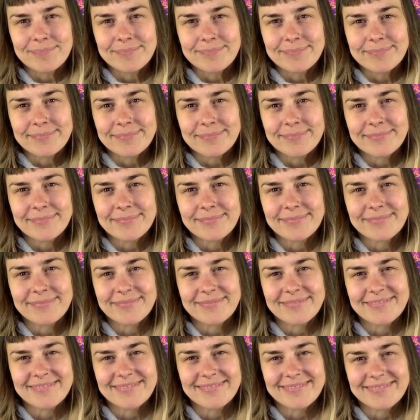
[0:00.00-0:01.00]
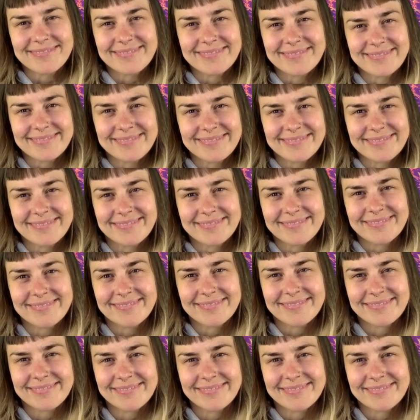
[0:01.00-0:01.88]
Nothing is said.